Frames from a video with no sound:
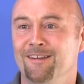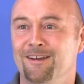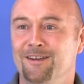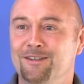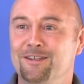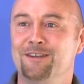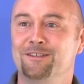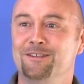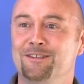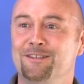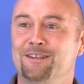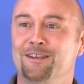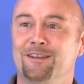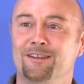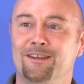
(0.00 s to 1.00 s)

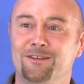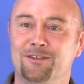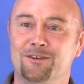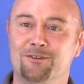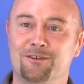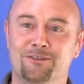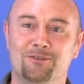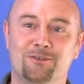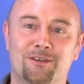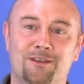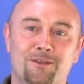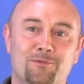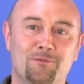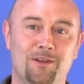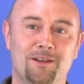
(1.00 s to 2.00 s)
identity and then try, try and
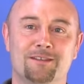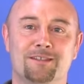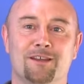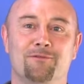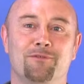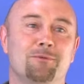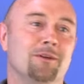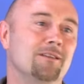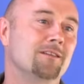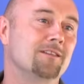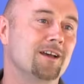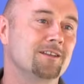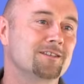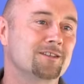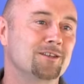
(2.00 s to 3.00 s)
convince everyone that
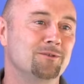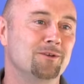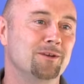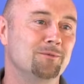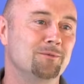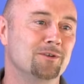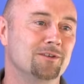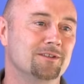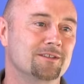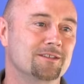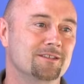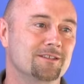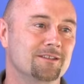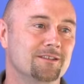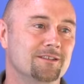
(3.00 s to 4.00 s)
that's who I was.
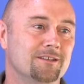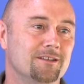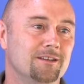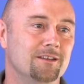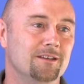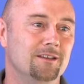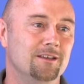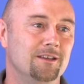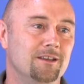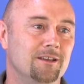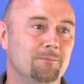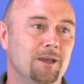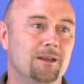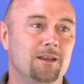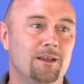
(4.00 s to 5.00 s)
And it
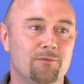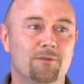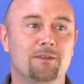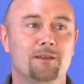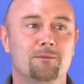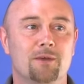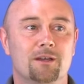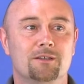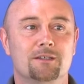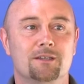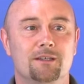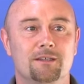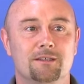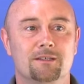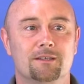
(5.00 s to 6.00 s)
made everything much
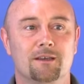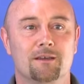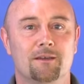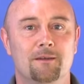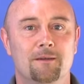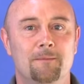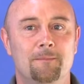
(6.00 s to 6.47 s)
easier.